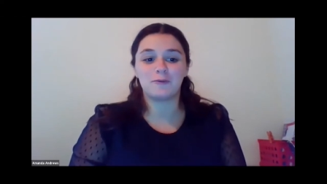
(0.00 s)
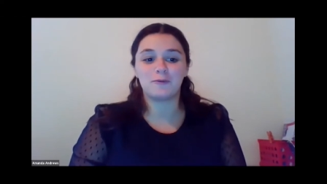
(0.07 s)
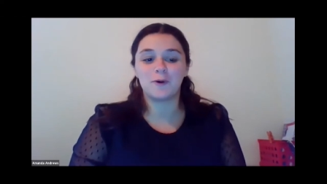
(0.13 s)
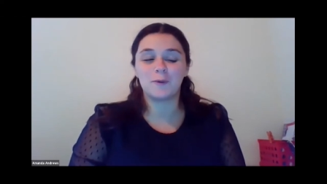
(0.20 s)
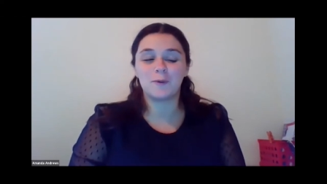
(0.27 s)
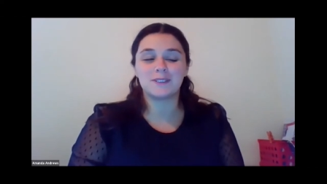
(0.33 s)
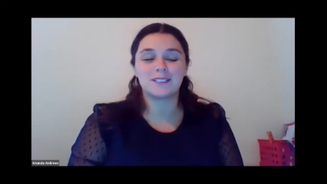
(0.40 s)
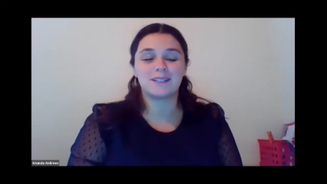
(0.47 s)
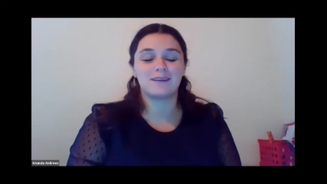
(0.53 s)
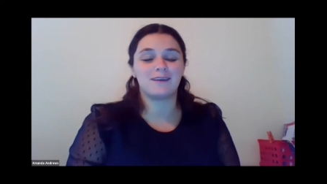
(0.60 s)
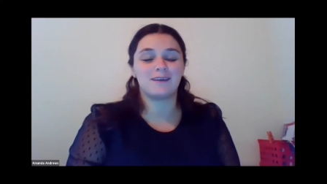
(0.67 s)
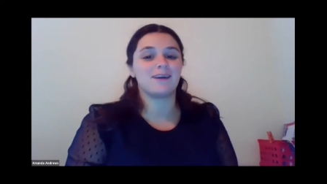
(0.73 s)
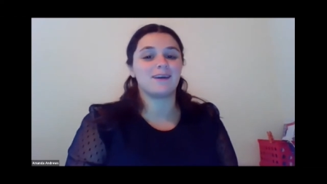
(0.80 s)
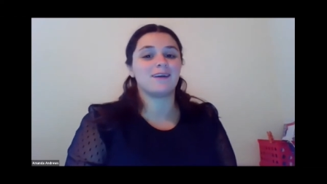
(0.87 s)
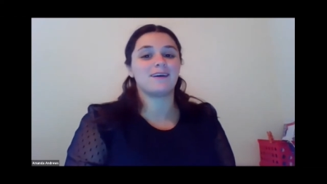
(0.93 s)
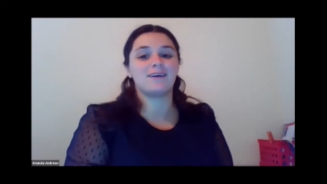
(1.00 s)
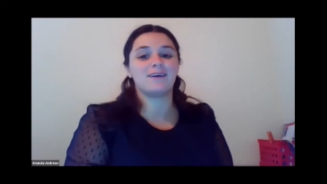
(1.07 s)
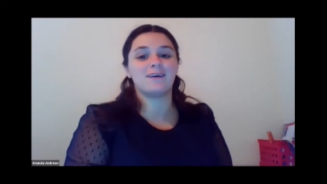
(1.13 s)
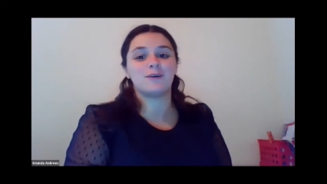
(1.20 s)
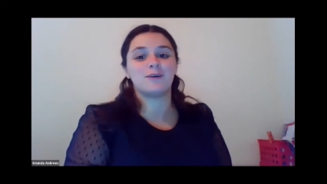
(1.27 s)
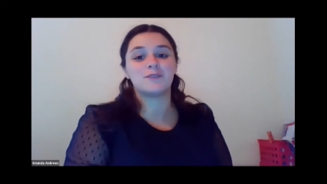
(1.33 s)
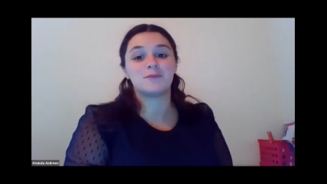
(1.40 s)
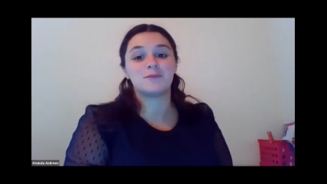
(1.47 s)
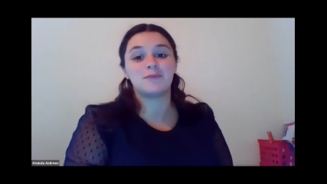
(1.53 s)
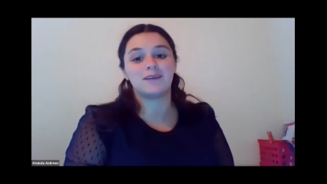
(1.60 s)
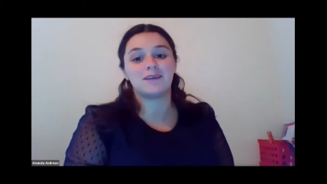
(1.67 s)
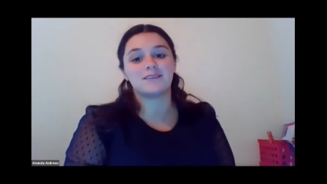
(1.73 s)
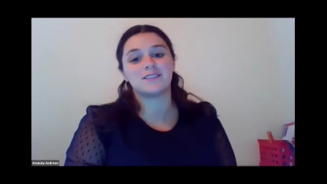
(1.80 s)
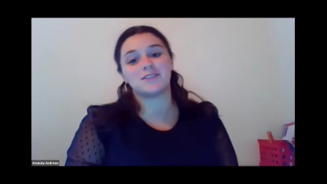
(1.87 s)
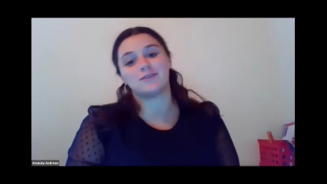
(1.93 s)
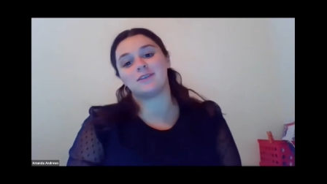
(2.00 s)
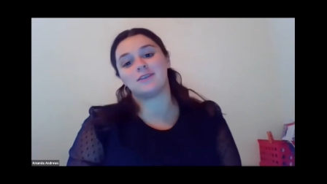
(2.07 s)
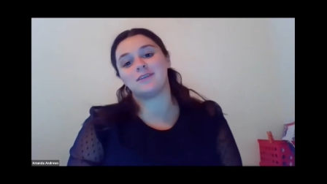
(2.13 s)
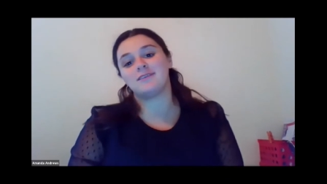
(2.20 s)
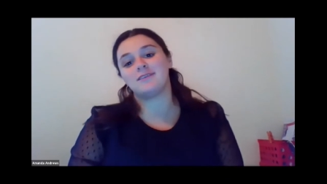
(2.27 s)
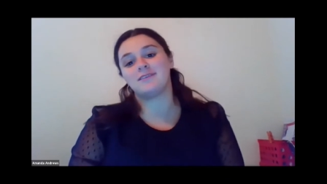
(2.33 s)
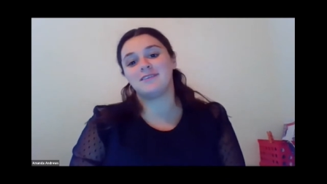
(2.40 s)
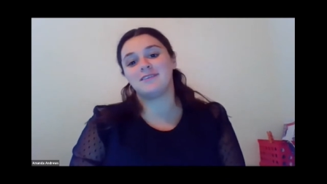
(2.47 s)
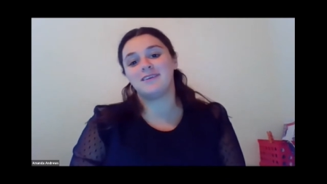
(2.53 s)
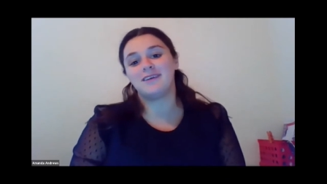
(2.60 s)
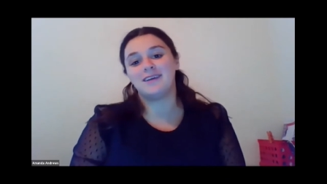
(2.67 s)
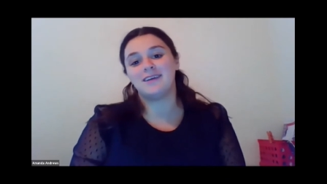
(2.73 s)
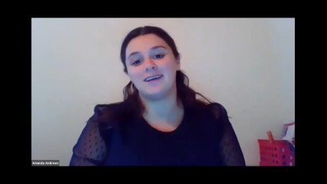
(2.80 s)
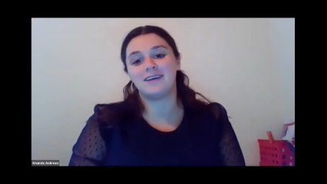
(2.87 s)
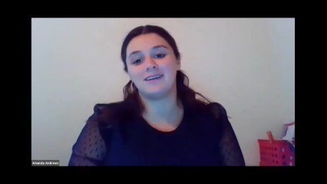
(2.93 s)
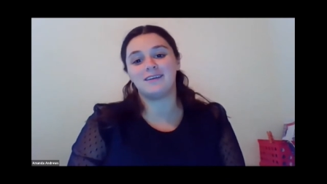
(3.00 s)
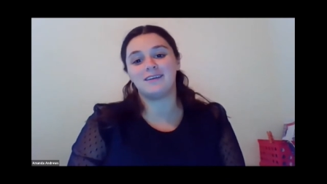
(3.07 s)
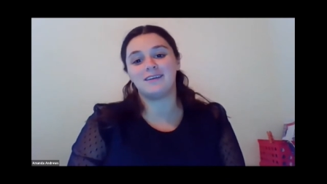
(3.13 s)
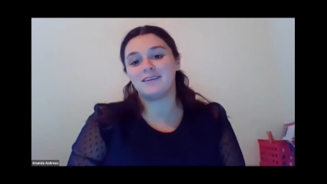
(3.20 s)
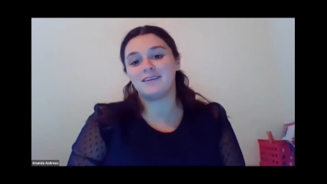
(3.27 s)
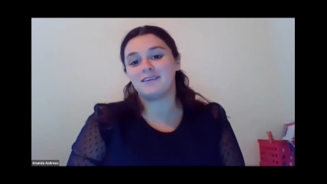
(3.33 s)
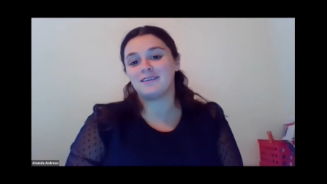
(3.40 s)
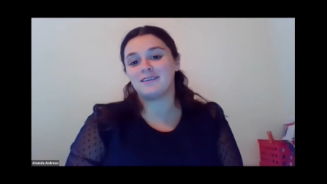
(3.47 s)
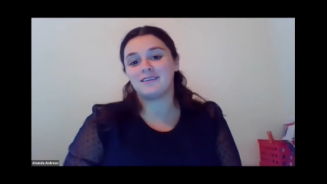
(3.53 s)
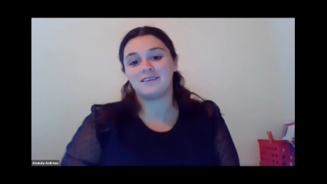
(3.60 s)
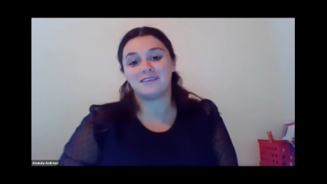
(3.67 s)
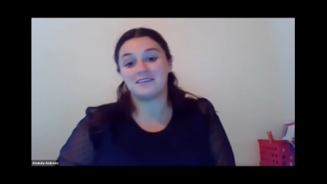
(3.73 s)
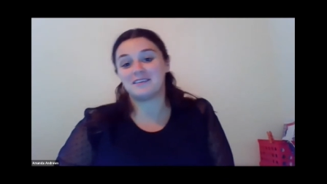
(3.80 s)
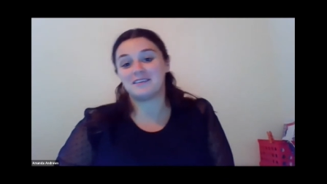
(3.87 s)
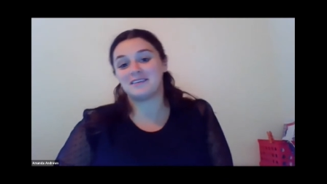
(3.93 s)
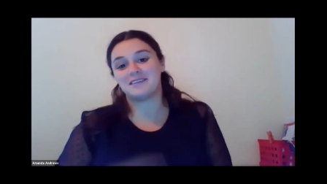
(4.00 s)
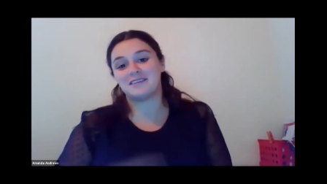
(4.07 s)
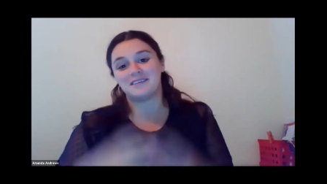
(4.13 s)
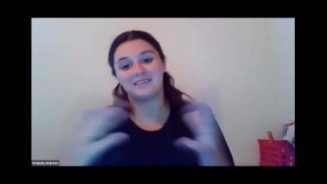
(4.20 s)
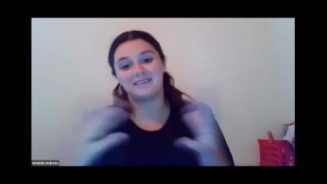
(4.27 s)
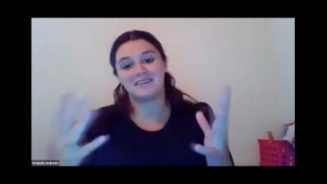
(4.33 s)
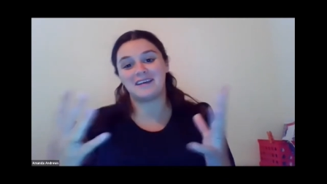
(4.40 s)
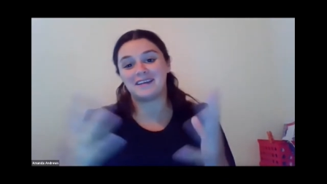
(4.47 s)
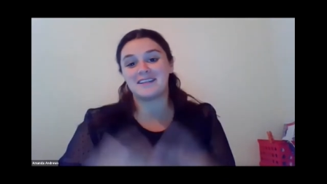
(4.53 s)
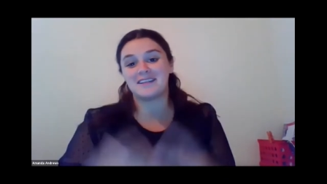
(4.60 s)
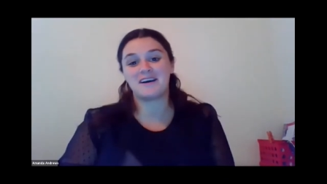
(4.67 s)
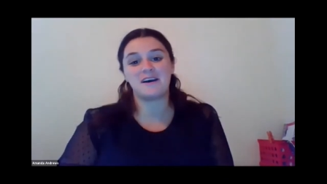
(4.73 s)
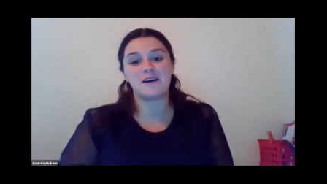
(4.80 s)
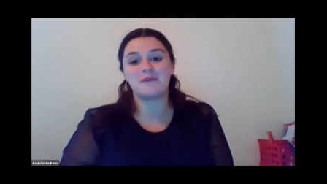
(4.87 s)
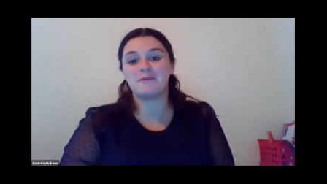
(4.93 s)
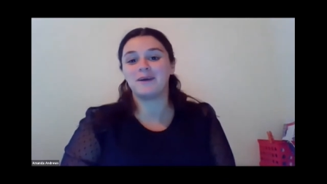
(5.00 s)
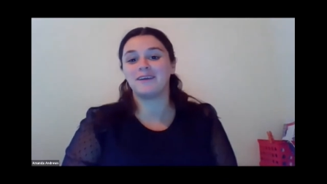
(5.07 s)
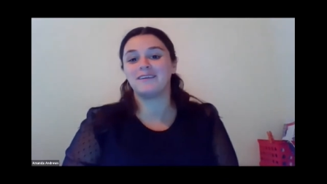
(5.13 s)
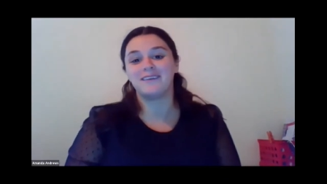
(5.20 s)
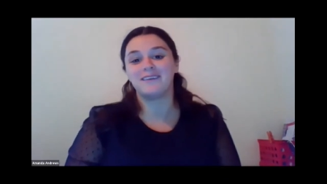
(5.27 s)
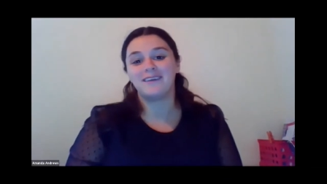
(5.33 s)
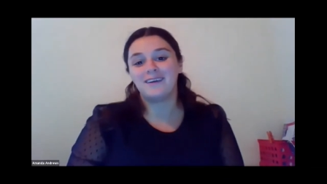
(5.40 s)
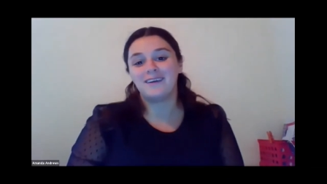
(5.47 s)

What was it like um, to be a student in that time? And